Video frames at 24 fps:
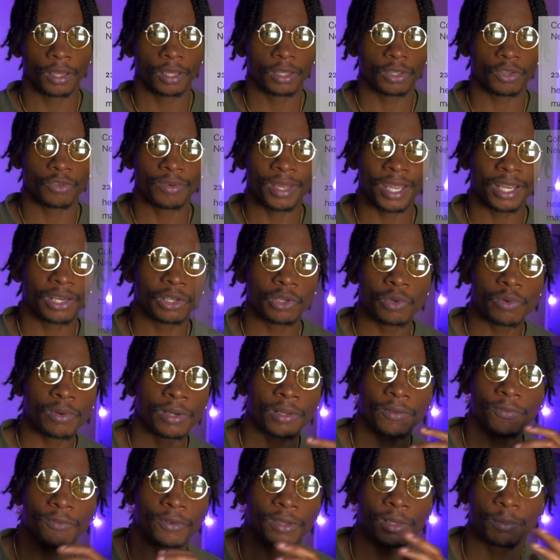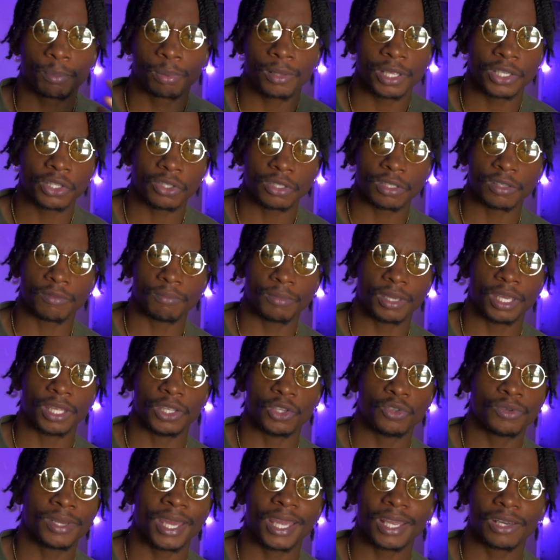You ain't doing it for the pleasures of men.
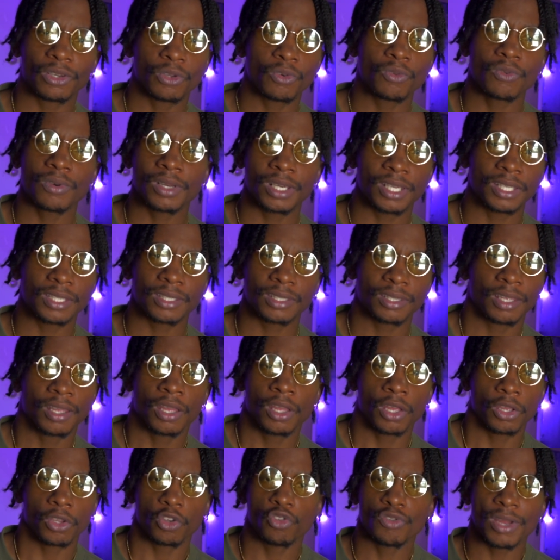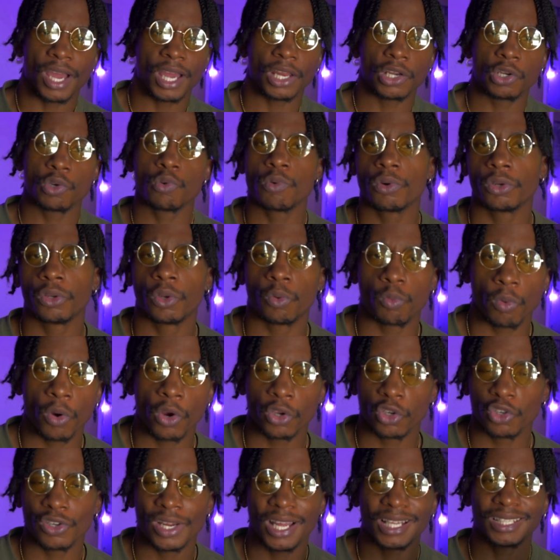You ain't doing this. You're not doing the
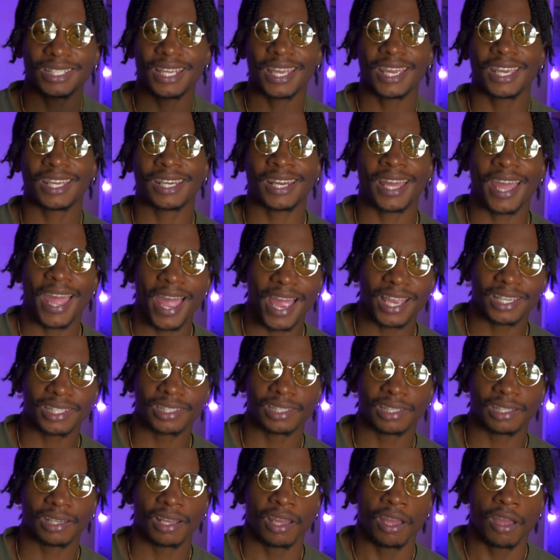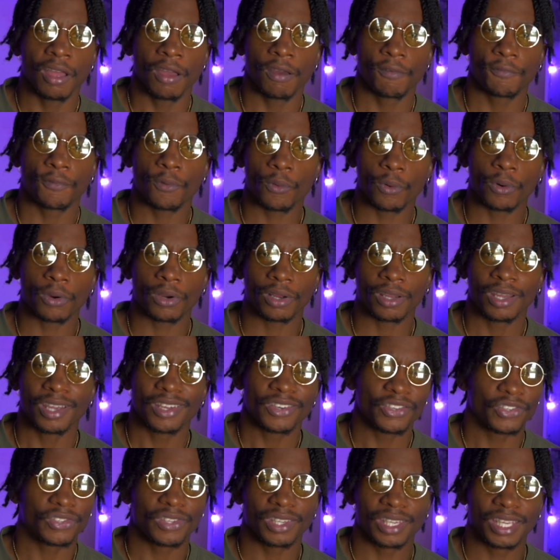work. You're not taking the action for
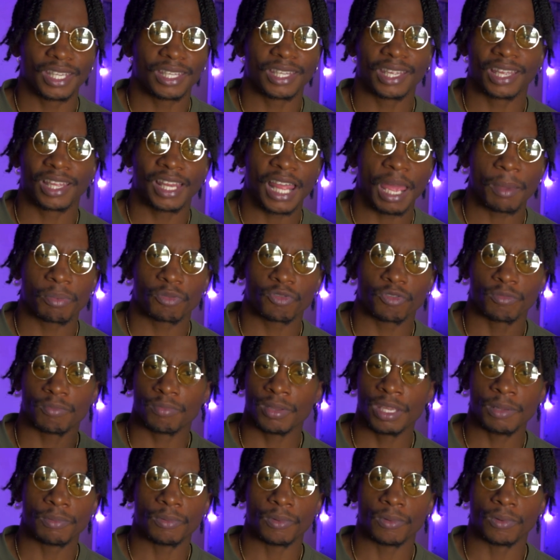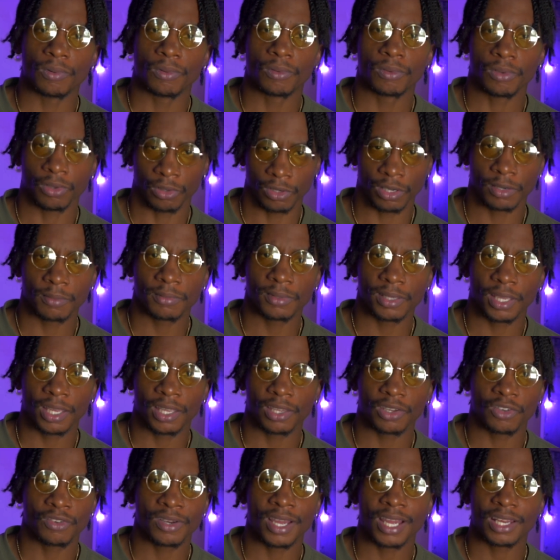just to get the claps from people. You know what I'm
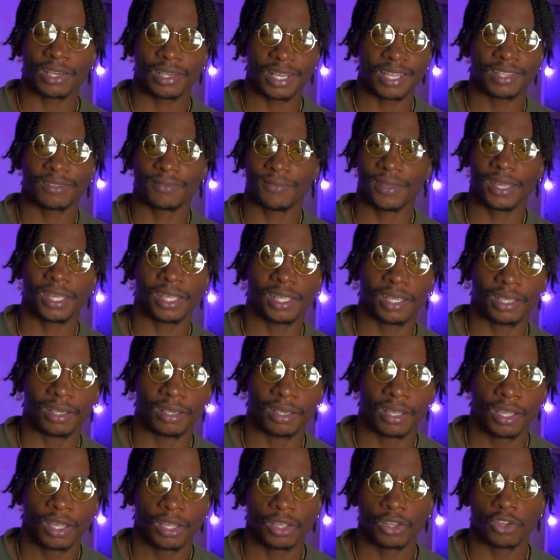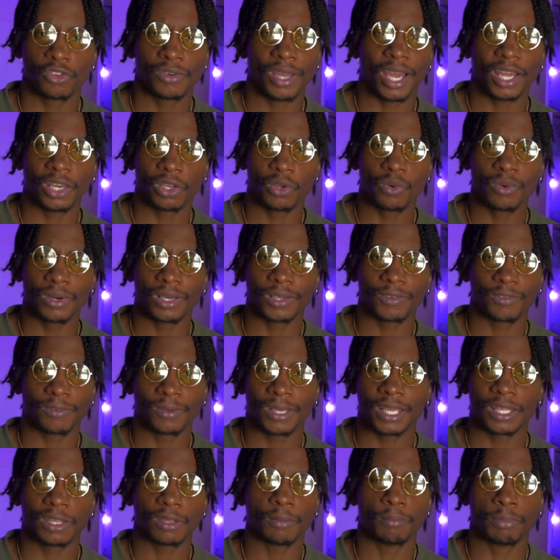saying? You're not. That's vain. You're not doing this for
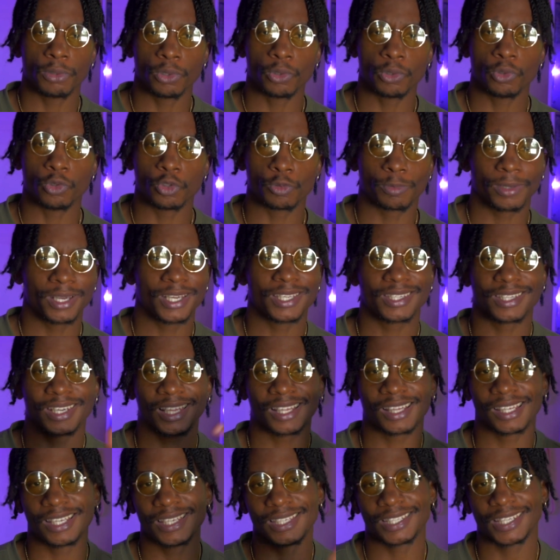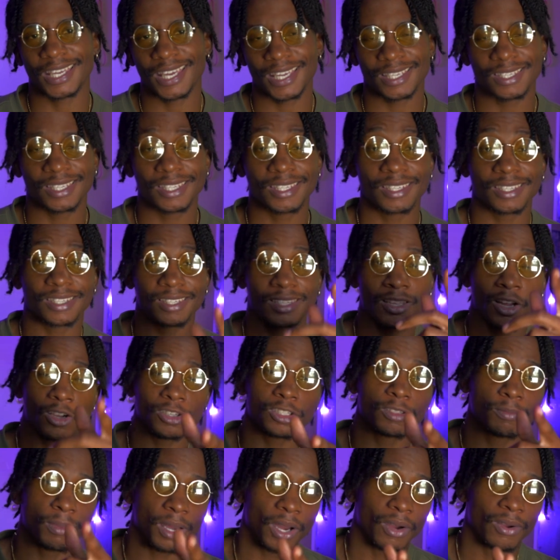get the booze, because in Ecclesiastes, it
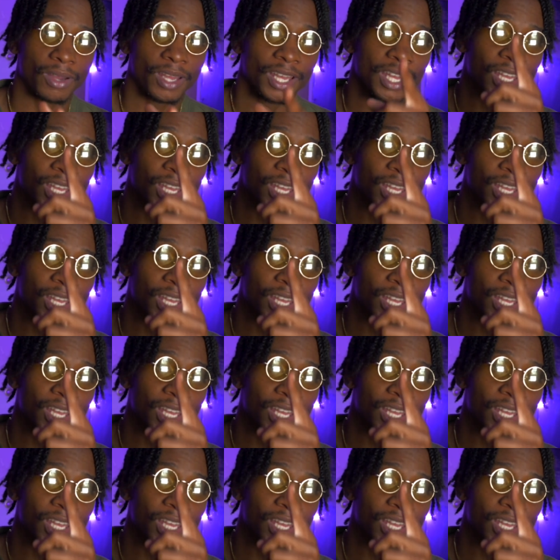talks about